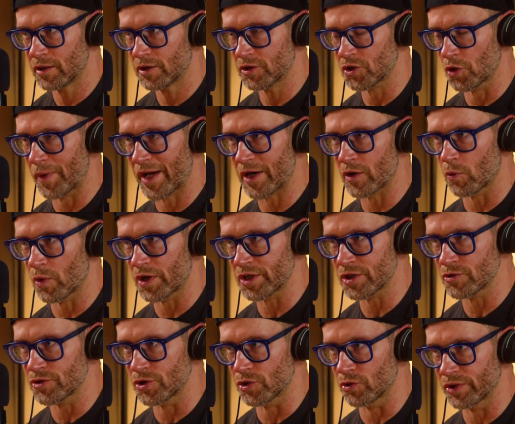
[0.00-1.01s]
no matter what you're
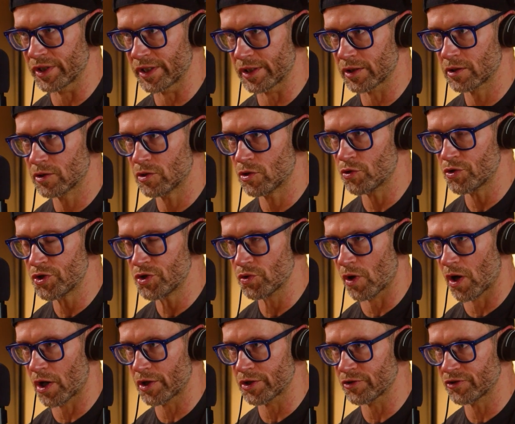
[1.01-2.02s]
doing, who you
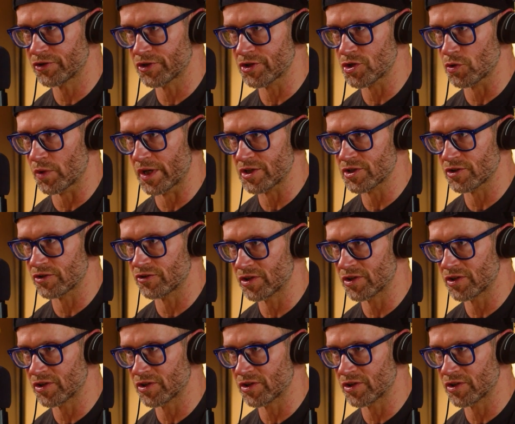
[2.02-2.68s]
are, your situation.